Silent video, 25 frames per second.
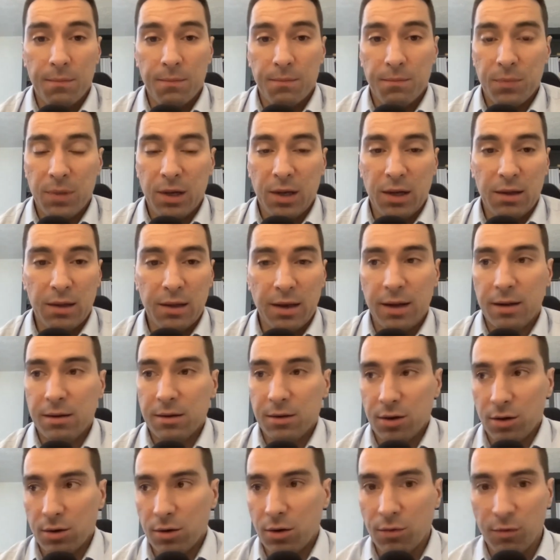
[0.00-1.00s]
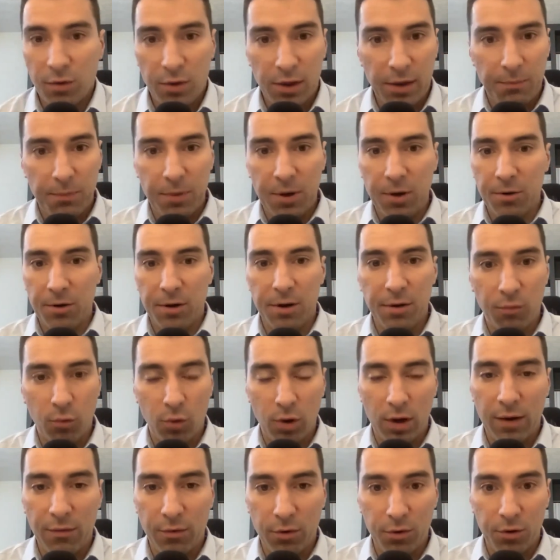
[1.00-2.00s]
meaning that, over the period of
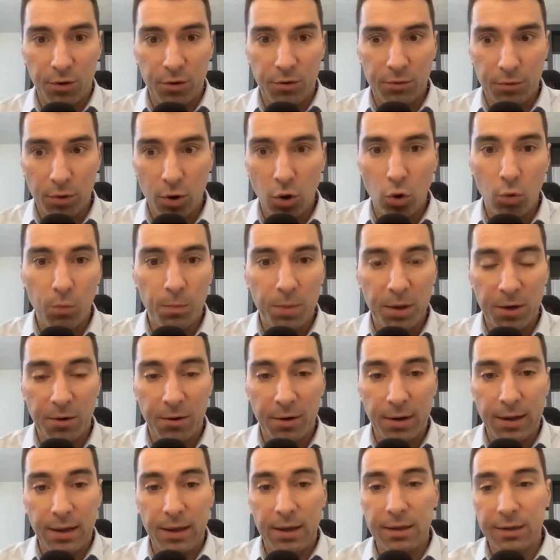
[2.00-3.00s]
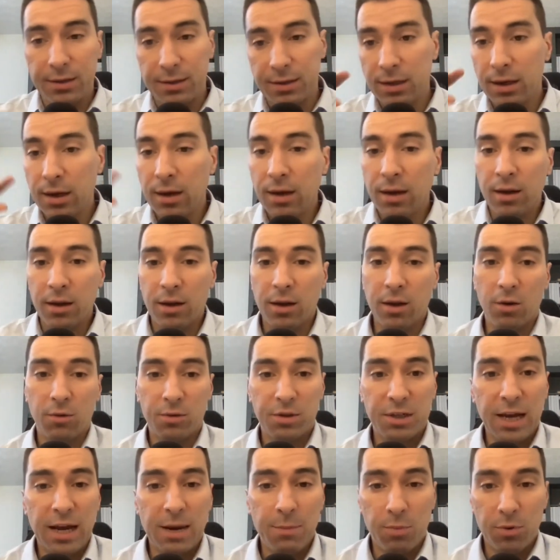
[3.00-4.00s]
whatever your hold period is,
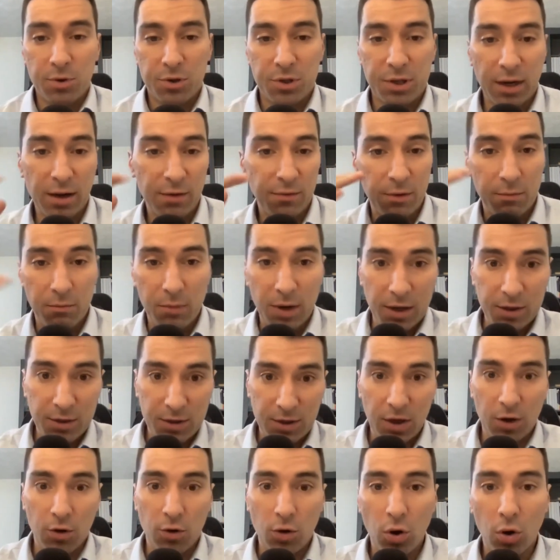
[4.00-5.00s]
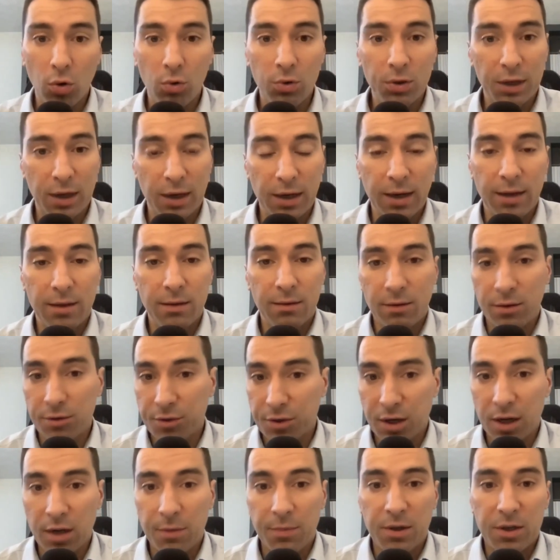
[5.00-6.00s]
10% of the months that you're holding it, there's
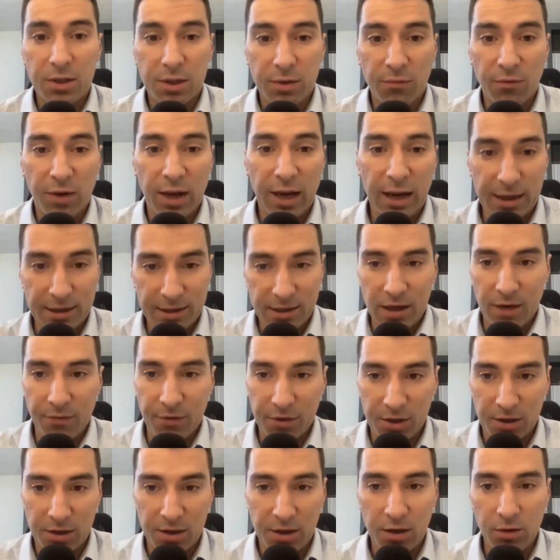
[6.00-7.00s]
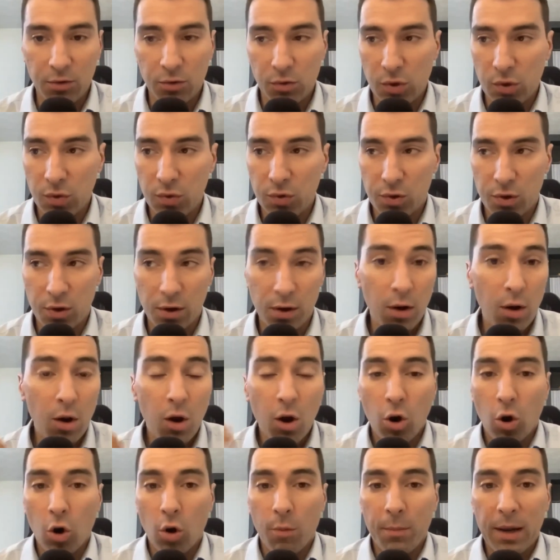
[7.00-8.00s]
going to be some vacancy if it's a single user,
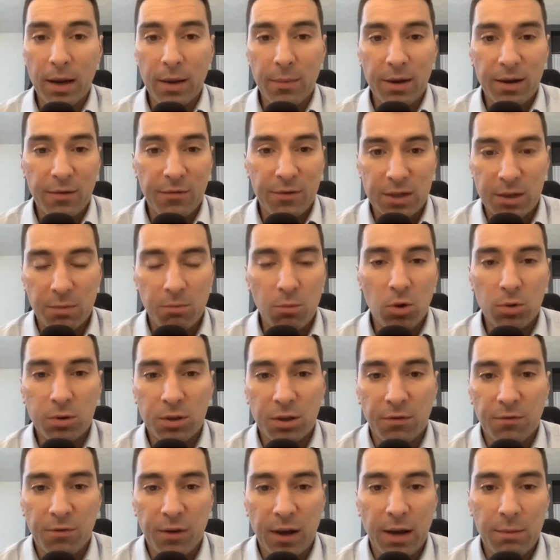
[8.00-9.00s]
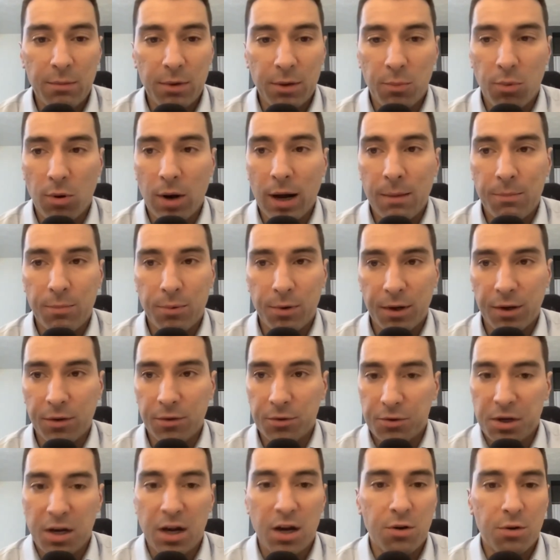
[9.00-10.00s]
or maybe if it's a multifamily property and
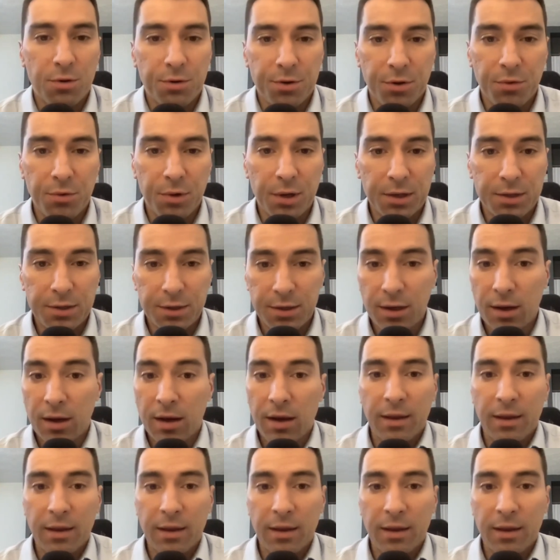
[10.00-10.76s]
there's 100 units,